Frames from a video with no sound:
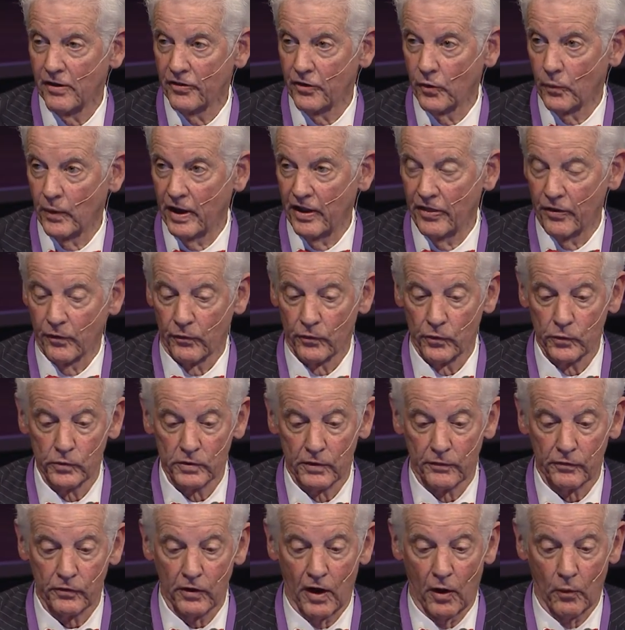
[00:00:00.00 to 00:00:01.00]
the way the rule
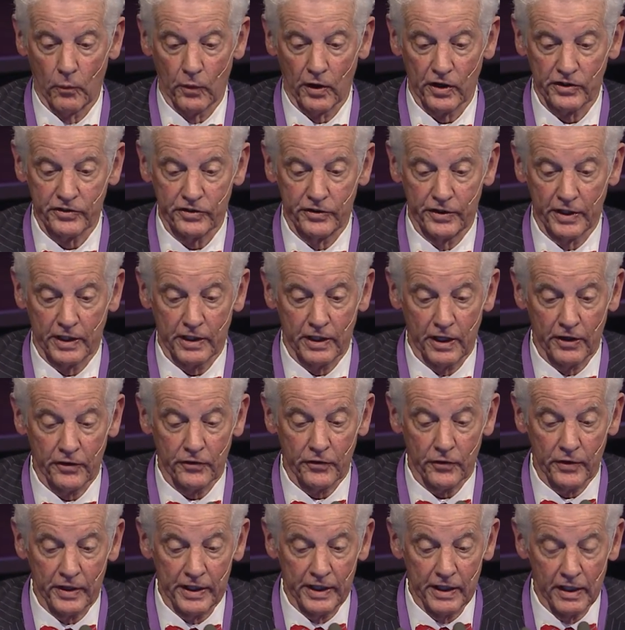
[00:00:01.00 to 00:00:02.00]
of law works in the country,